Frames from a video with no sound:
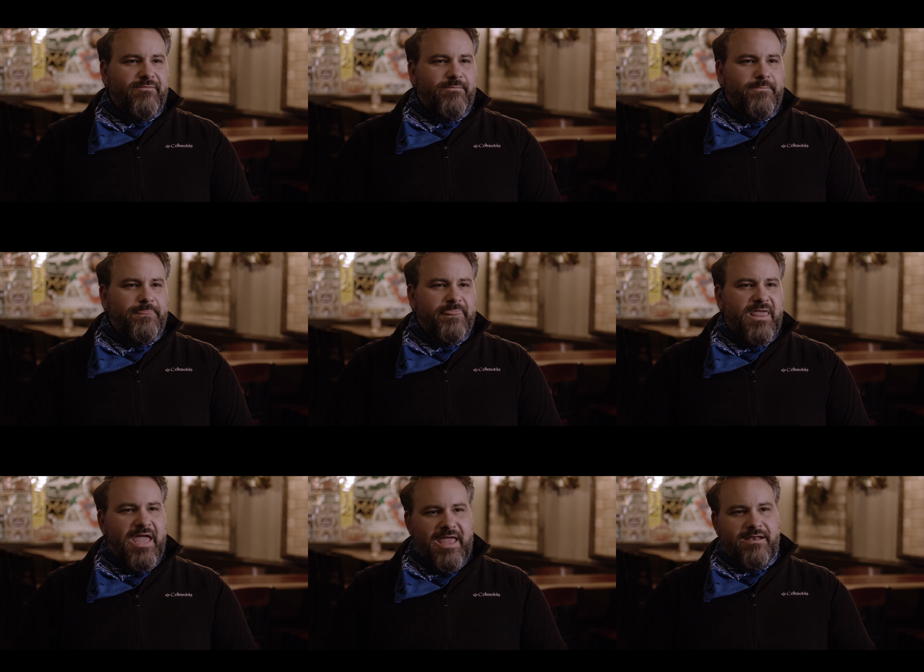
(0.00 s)

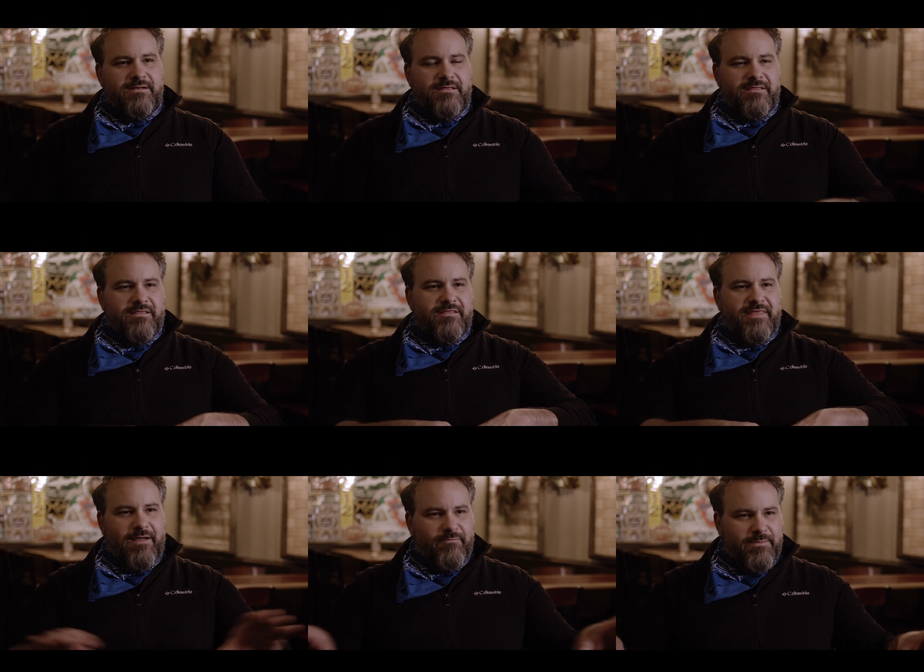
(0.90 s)
And
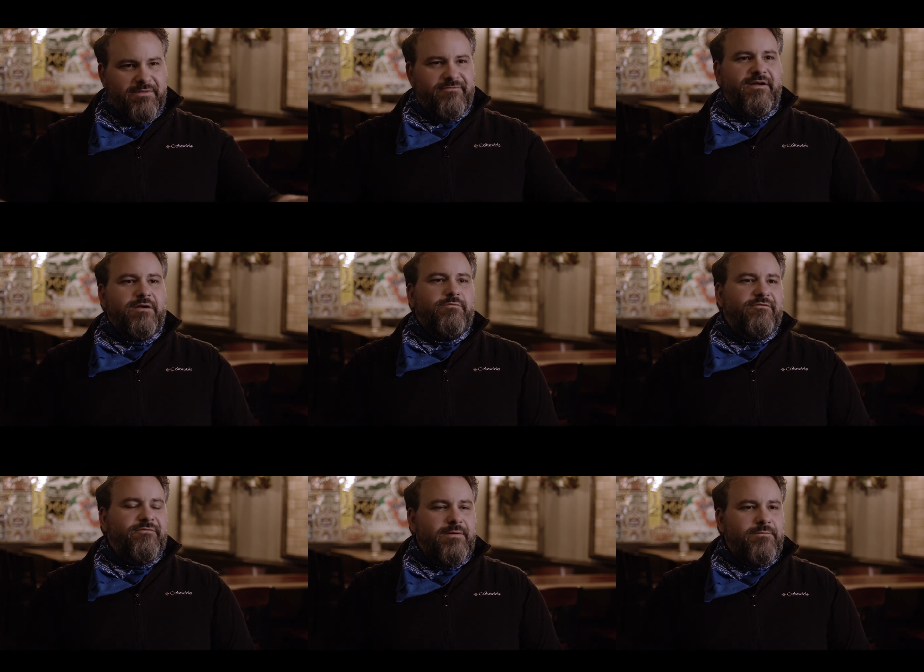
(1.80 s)
that ripple effect will
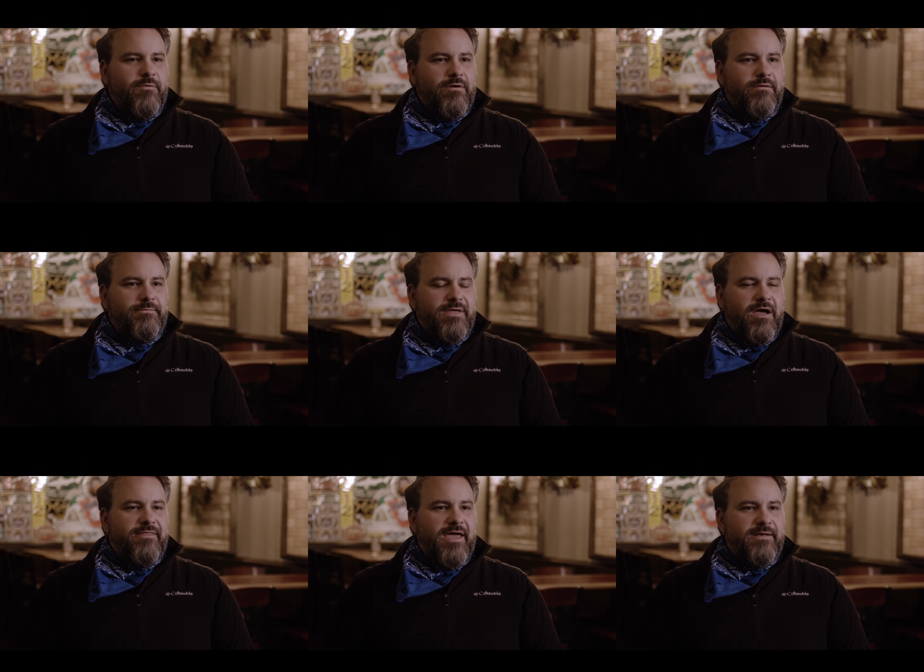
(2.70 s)
affect more
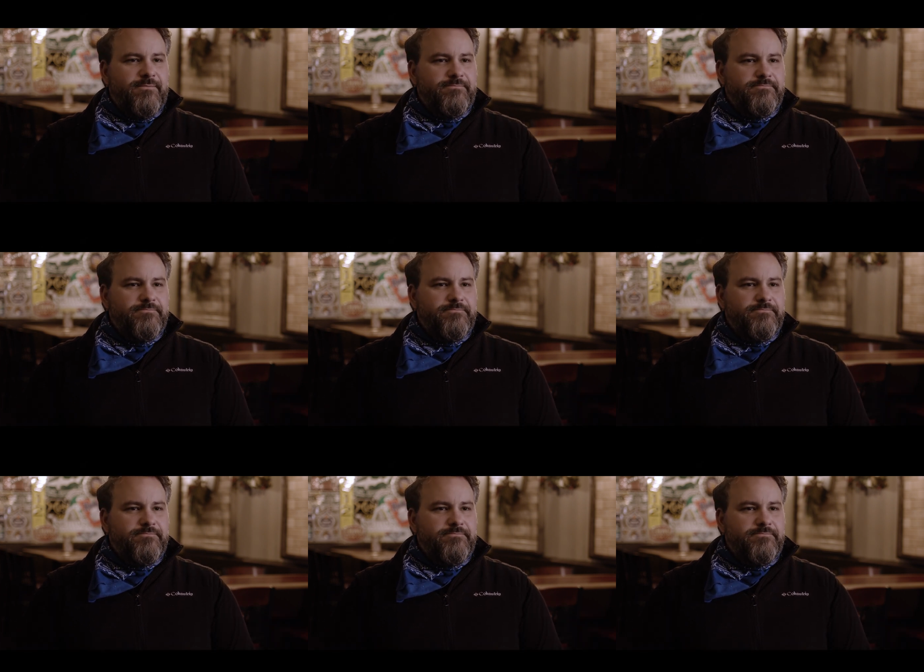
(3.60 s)
beyond that.